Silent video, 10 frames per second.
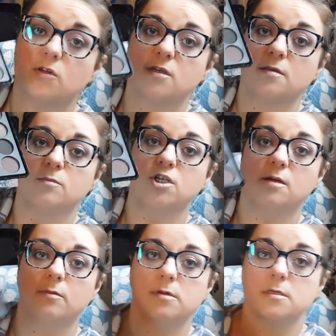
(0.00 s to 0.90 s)
are some
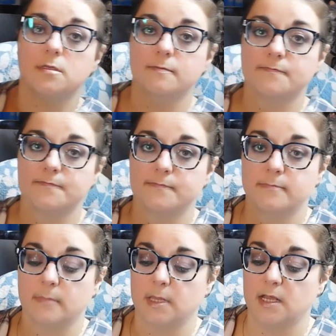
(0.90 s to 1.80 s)
shimmers.
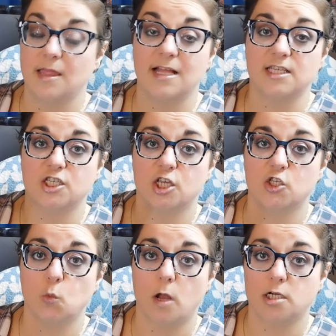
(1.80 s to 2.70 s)
Let's
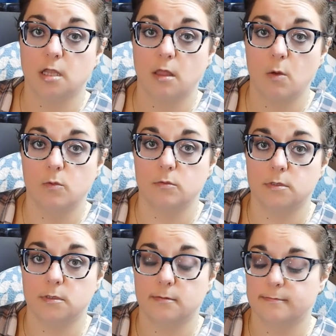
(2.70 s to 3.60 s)
swatch
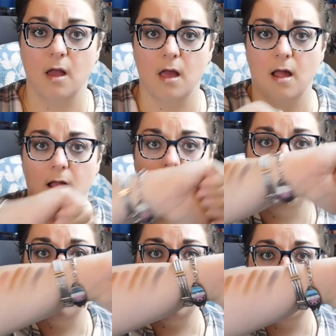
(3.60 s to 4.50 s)
those.
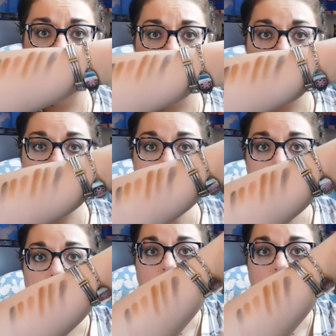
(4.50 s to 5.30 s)
Huh.